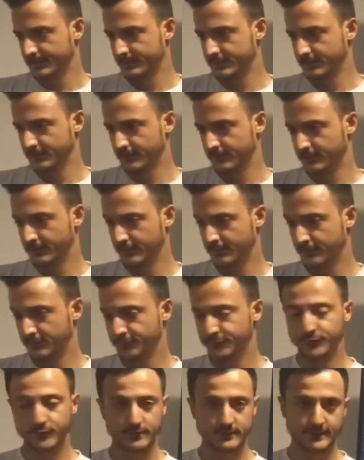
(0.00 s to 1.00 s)
the
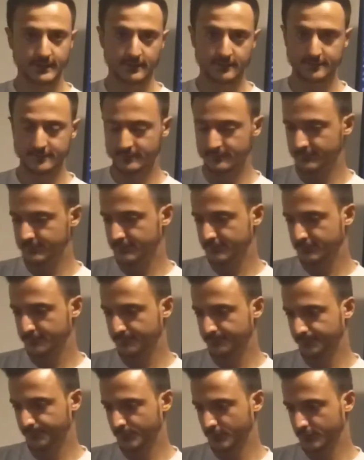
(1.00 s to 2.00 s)
4,000.
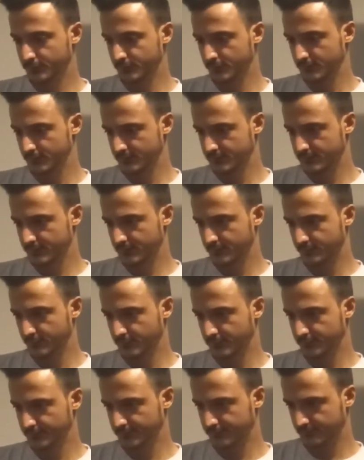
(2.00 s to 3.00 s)
So look, it
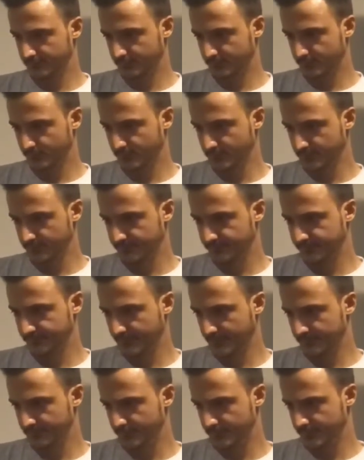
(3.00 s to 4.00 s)
was 12th
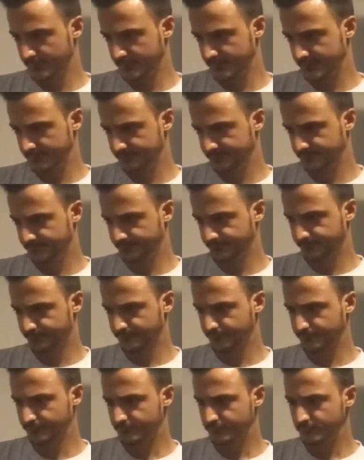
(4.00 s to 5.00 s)
February
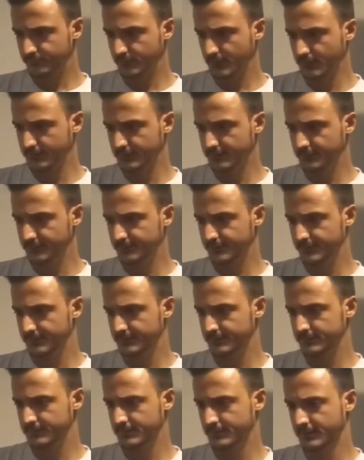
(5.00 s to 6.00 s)
this
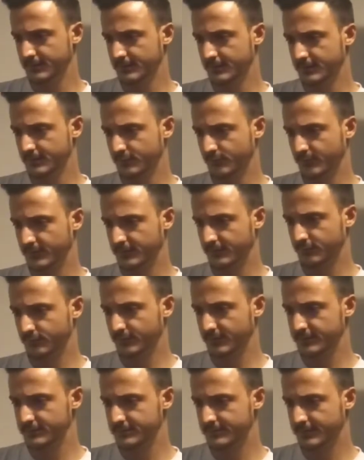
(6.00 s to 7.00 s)
year when it
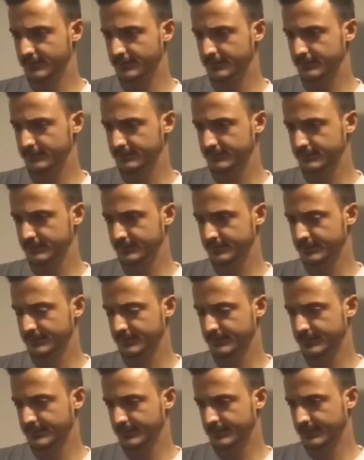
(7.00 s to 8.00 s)
reached there.
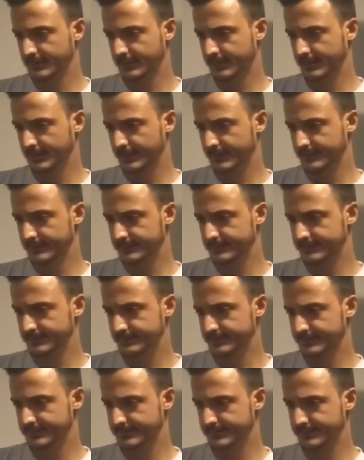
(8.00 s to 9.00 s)
It
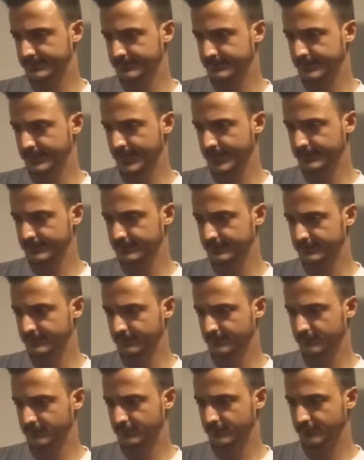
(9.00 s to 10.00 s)
acted
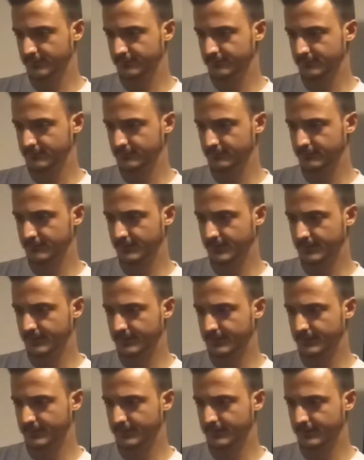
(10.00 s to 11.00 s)
as resistance, and
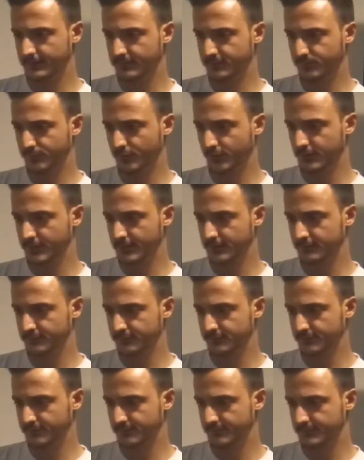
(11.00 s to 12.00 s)
then it broke out
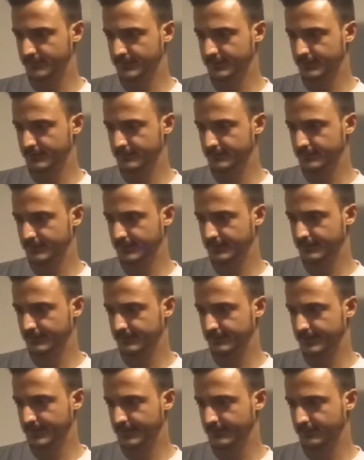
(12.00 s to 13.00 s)
from here, and it
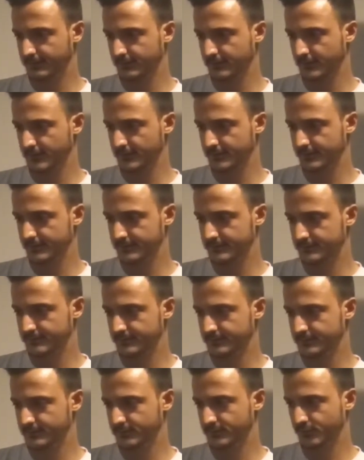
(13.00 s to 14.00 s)
had a target
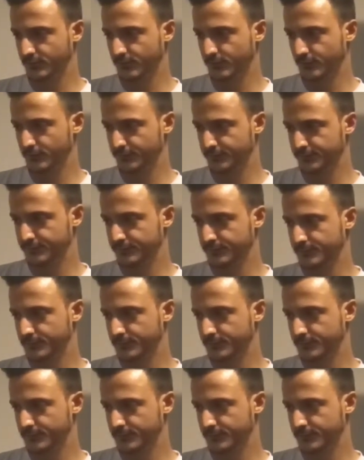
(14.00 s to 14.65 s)
of